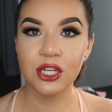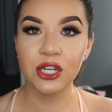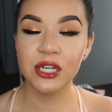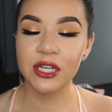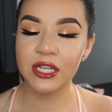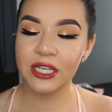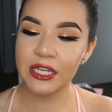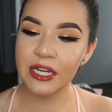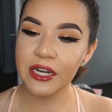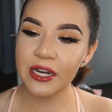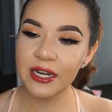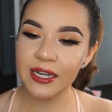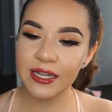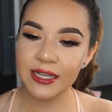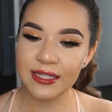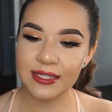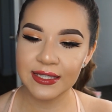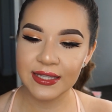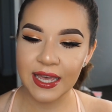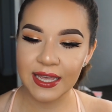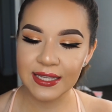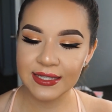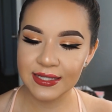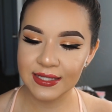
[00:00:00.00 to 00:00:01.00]
are curious
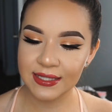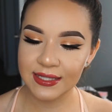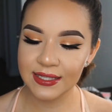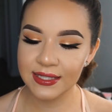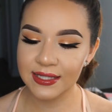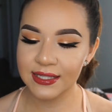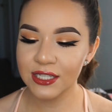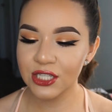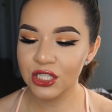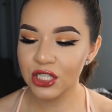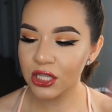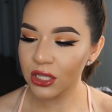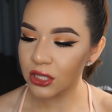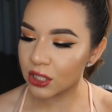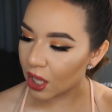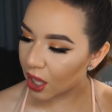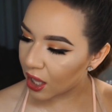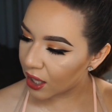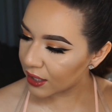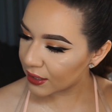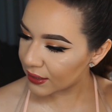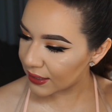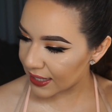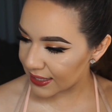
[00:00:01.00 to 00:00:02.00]
that since it's such a
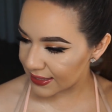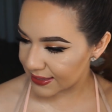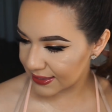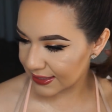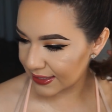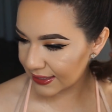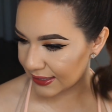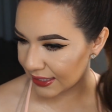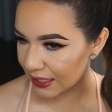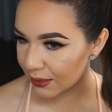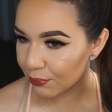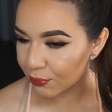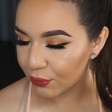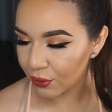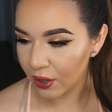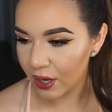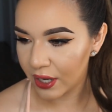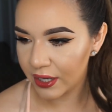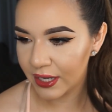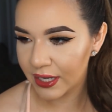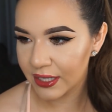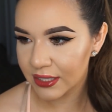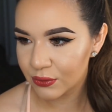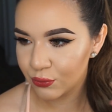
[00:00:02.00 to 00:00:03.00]
long-lasting lip
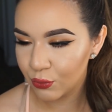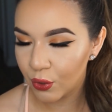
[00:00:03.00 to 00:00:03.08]
product,